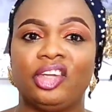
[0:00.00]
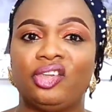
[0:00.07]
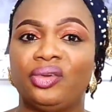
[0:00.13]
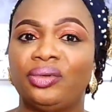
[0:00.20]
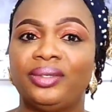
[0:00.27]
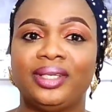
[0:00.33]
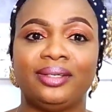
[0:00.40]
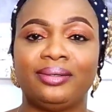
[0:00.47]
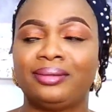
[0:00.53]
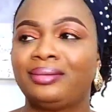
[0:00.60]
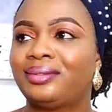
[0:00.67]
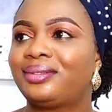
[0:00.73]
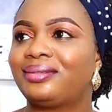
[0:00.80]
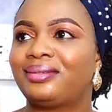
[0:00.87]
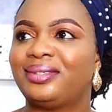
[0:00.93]

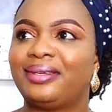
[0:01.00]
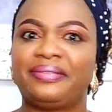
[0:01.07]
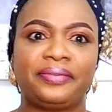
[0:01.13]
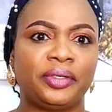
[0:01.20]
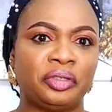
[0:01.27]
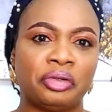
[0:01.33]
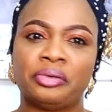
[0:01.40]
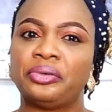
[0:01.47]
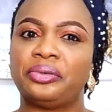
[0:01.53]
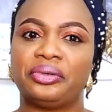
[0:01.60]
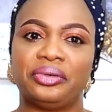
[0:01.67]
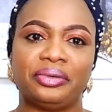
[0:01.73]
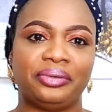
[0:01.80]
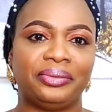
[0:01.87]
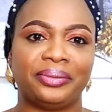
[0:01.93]
they feel
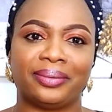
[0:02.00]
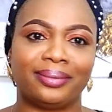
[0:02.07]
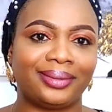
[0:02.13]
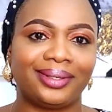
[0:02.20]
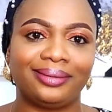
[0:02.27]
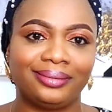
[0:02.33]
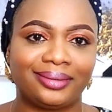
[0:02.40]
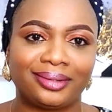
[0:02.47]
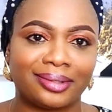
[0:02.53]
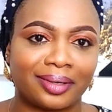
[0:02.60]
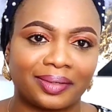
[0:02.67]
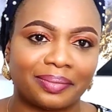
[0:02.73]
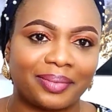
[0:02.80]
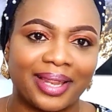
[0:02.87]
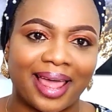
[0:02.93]
no, don't
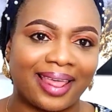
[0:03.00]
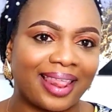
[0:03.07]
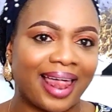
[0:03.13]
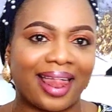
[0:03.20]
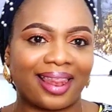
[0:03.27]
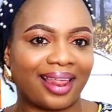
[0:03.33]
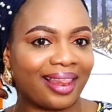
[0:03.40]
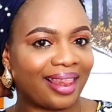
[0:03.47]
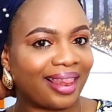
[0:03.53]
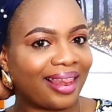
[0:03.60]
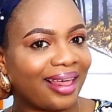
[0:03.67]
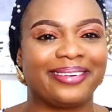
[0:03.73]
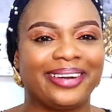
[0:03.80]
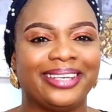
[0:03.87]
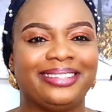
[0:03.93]
talk to me like
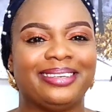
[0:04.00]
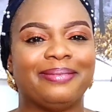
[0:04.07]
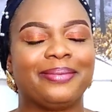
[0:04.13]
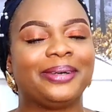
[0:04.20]
that, correction.